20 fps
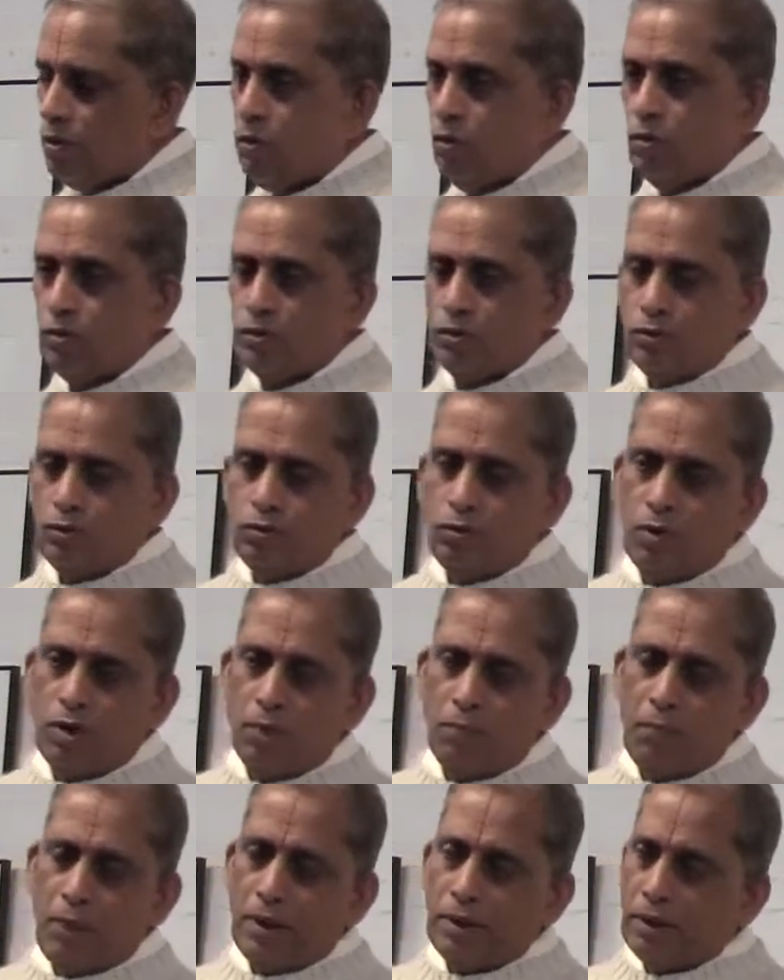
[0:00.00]
those who are
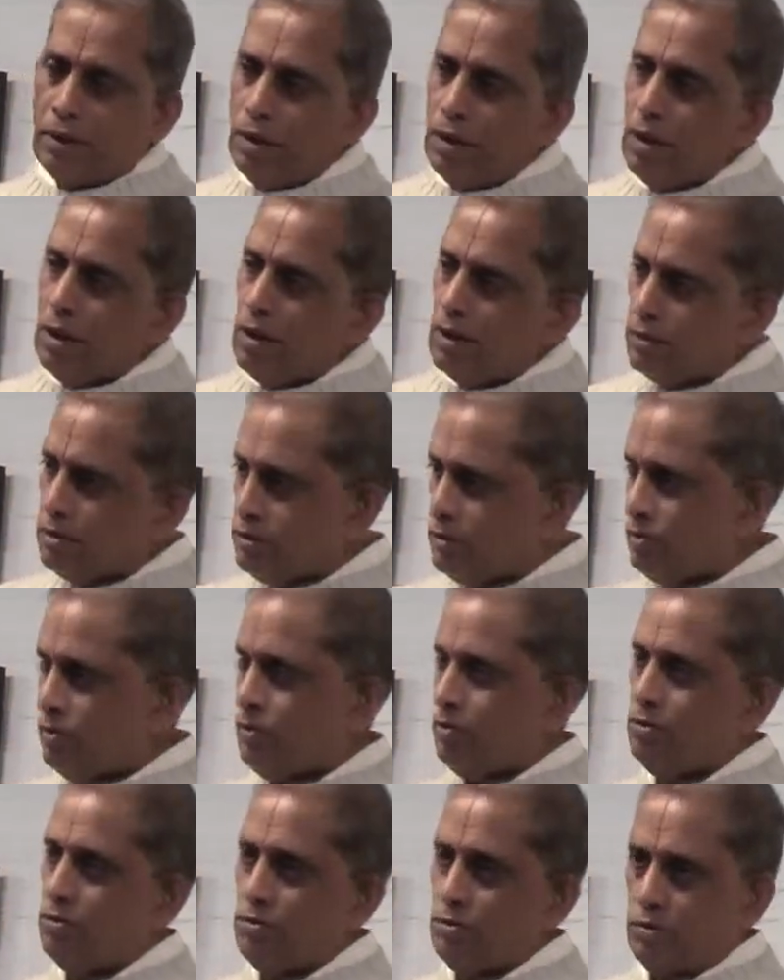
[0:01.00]
mentally
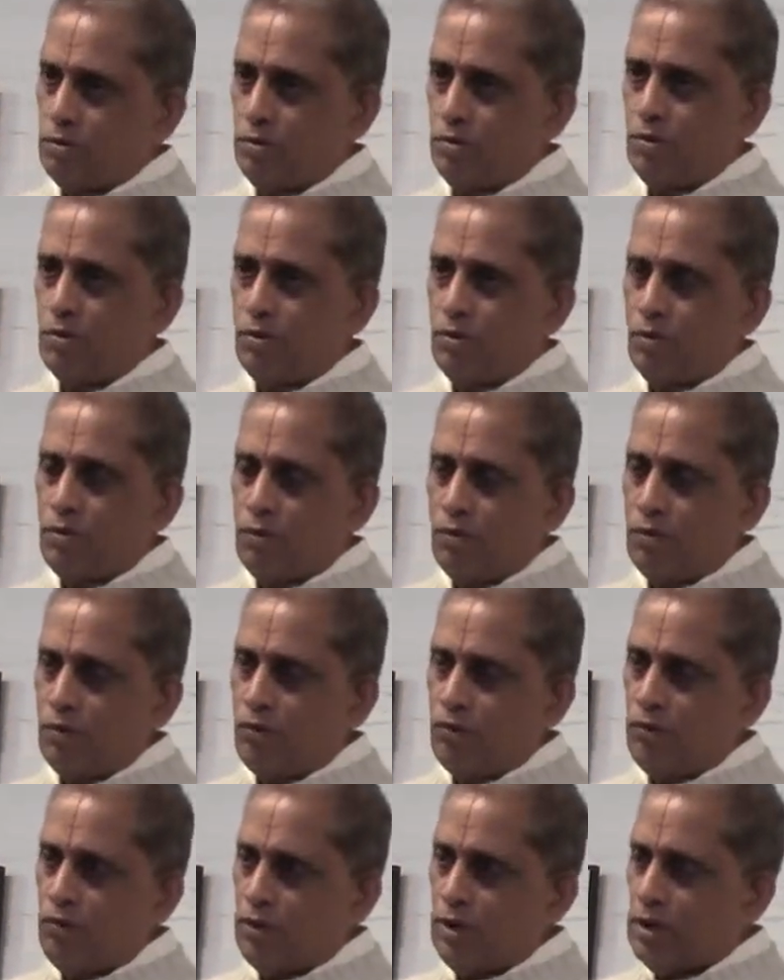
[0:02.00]
also
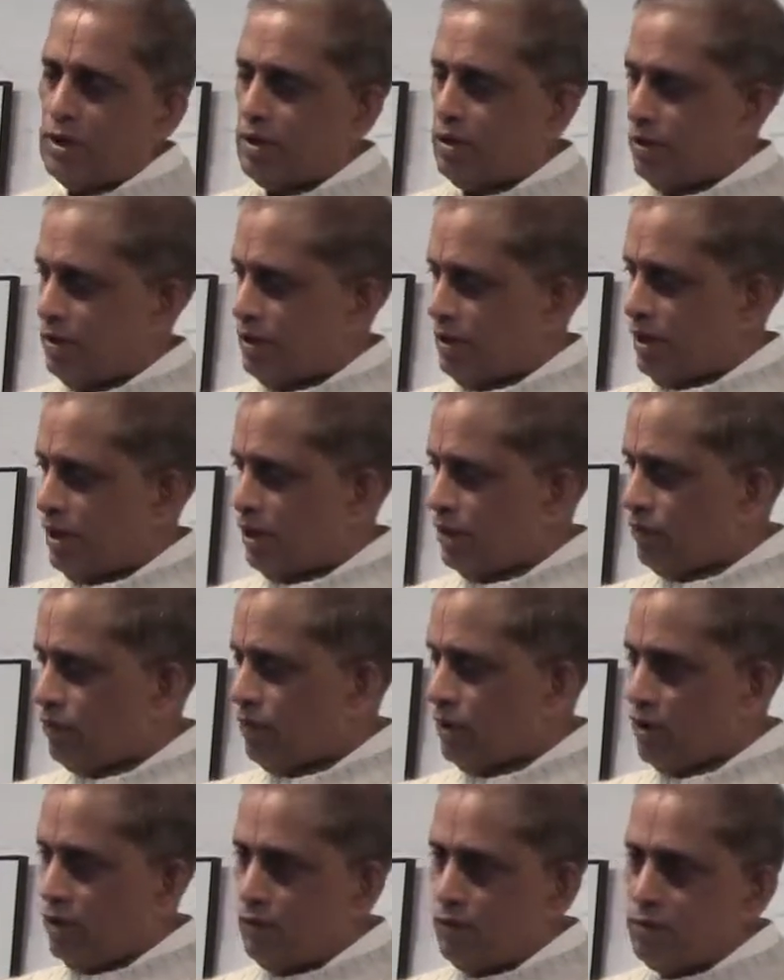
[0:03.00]
weak,
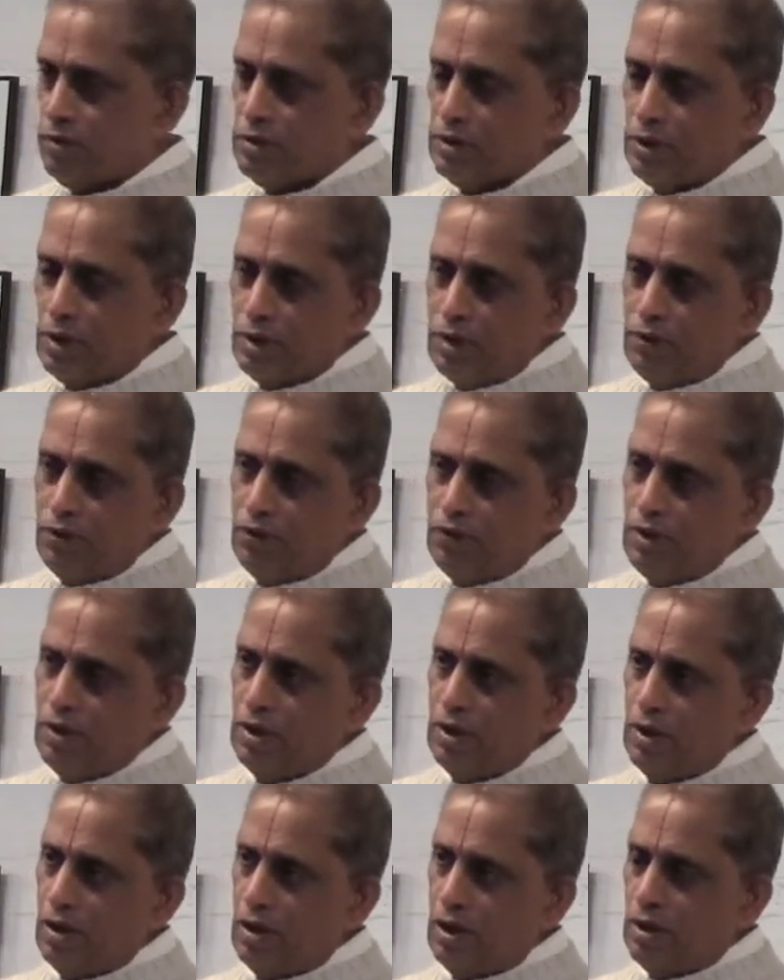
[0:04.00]
equally physically
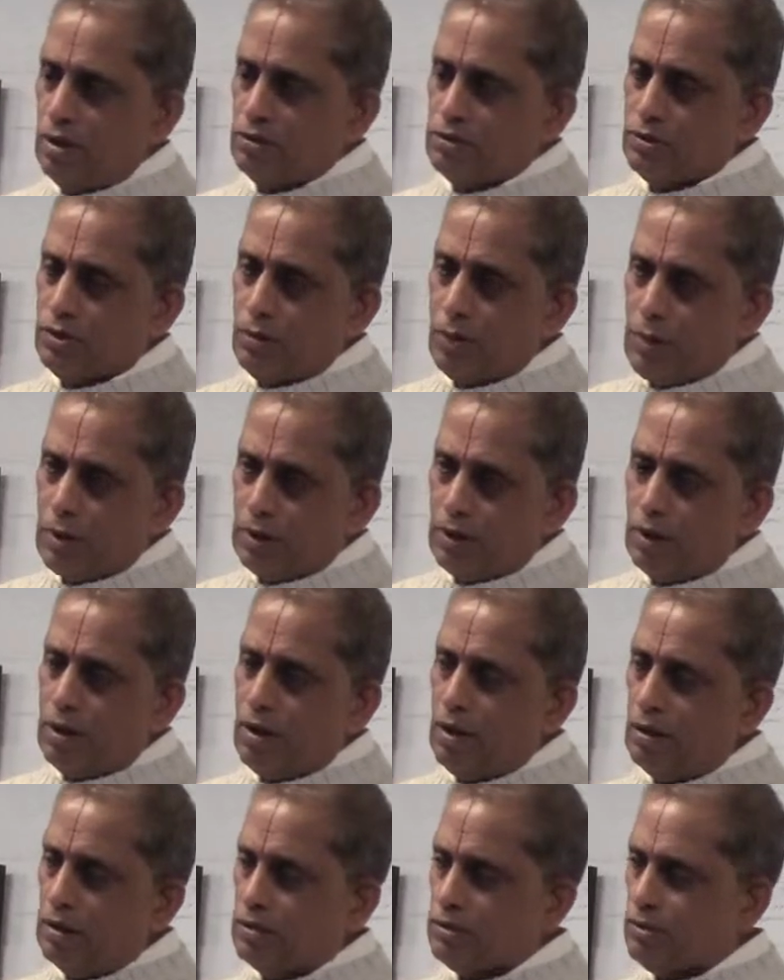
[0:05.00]
weak also and mentally
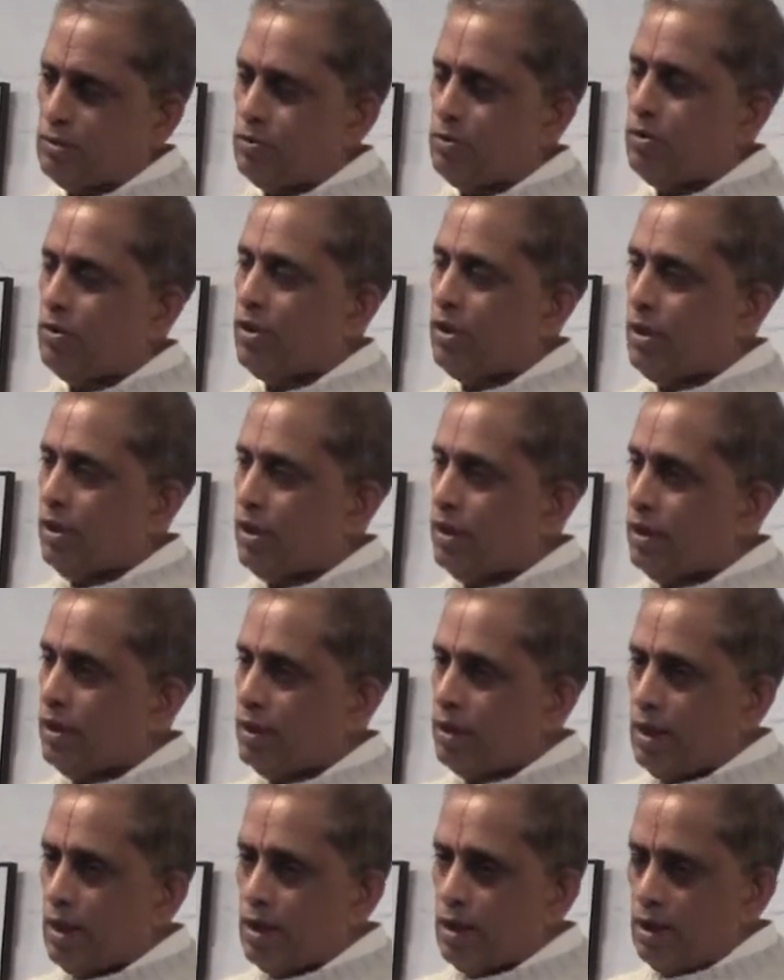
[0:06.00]
also,
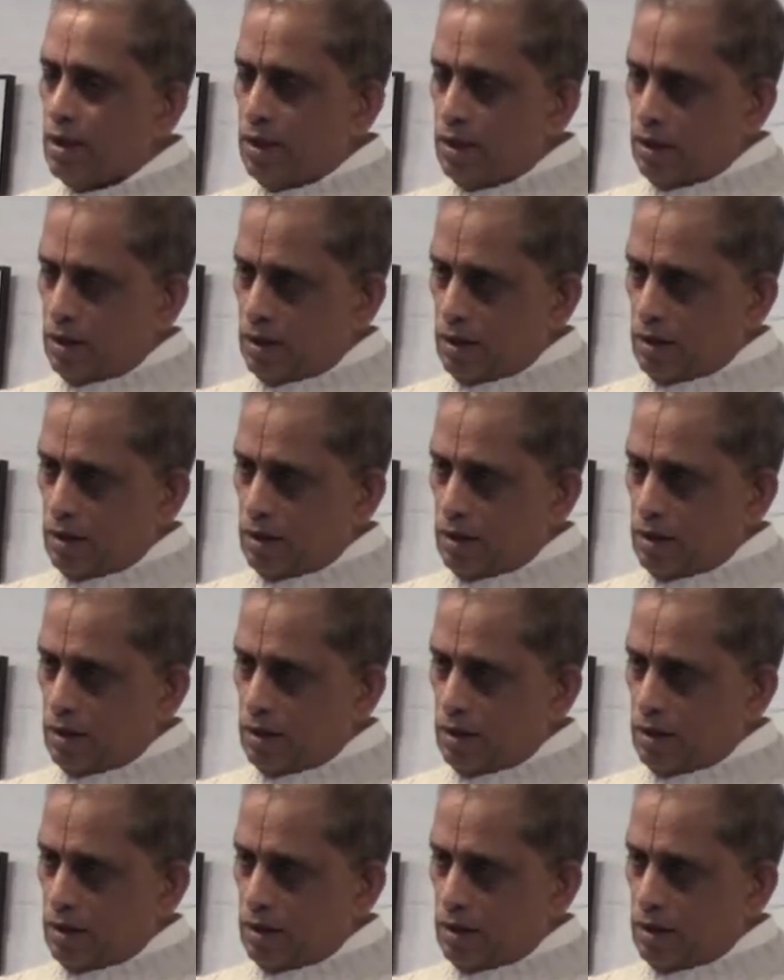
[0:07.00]
then